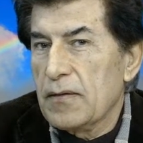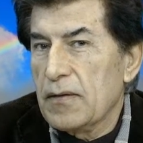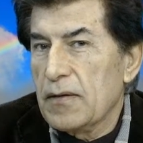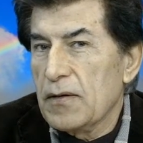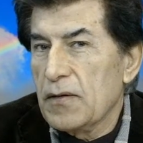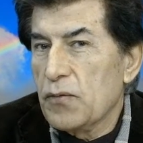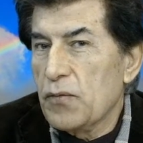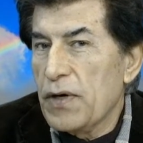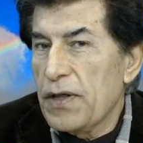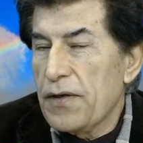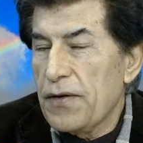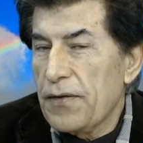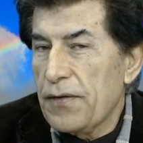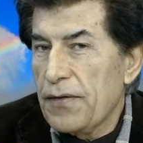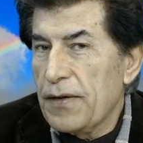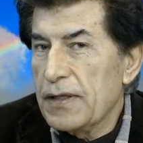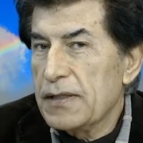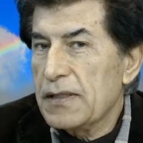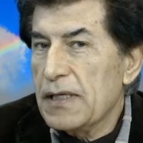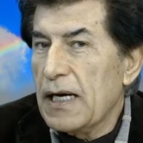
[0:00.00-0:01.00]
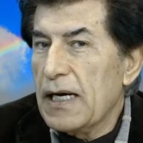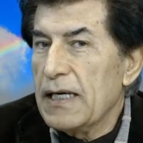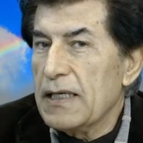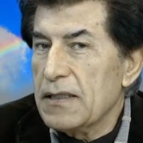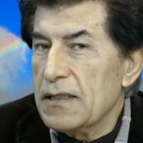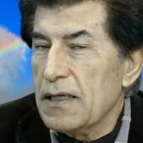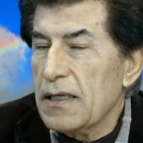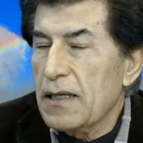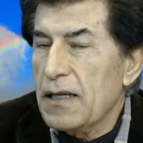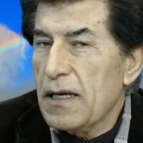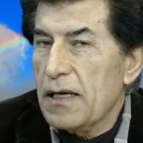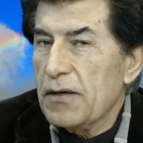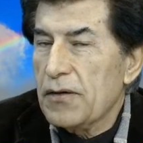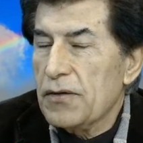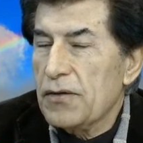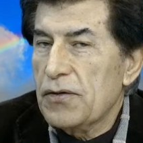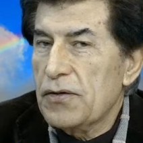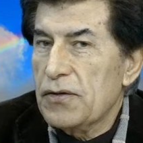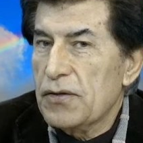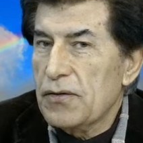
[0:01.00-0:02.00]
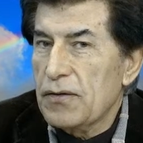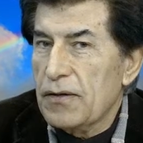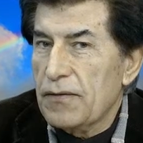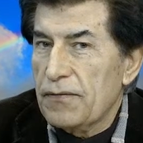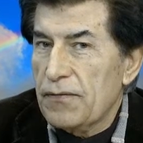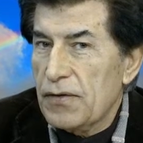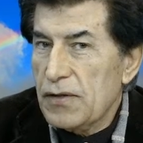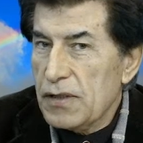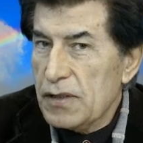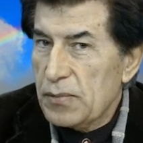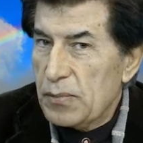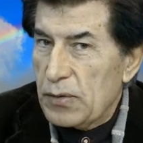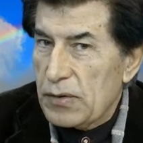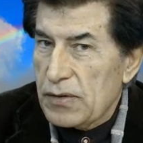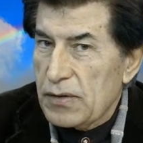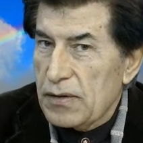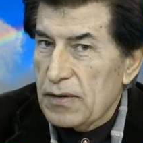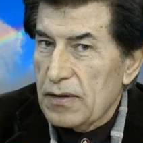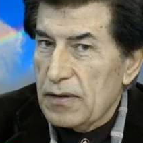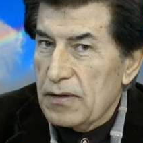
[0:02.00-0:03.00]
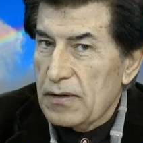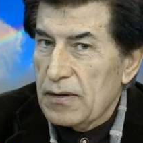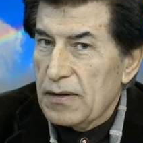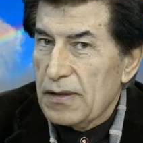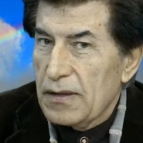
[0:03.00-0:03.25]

Whether this idea that occurred to the first person